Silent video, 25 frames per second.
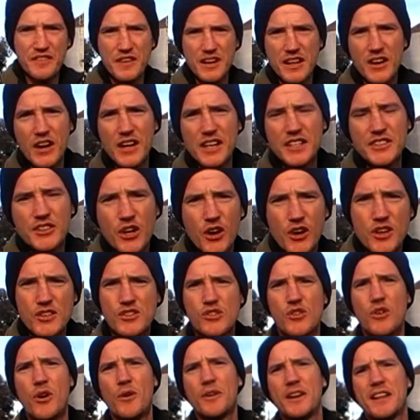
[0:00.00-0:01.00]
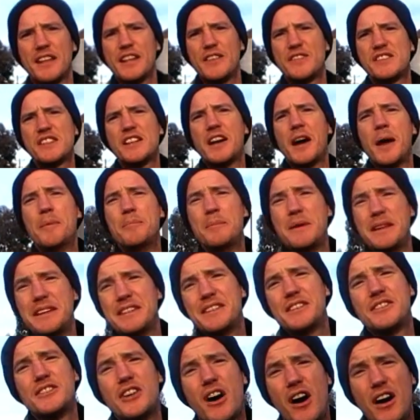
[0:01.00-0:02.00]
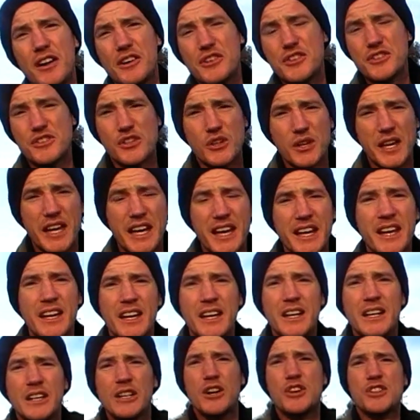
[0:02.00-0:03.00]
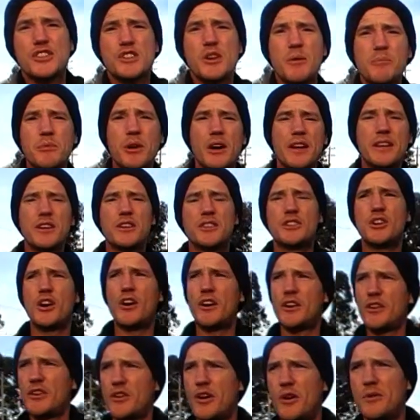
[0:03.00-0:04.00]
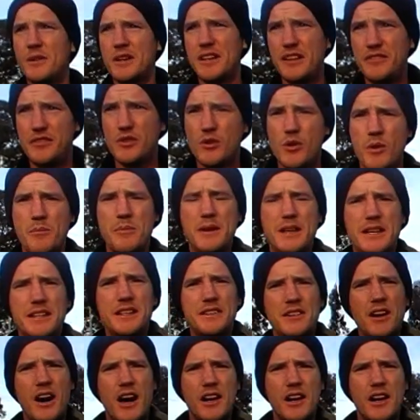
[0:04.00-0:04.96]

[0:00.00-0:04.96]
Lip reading: a guy turns around and gives you $1 million, okay? Because some guy could turn around and give you $1 million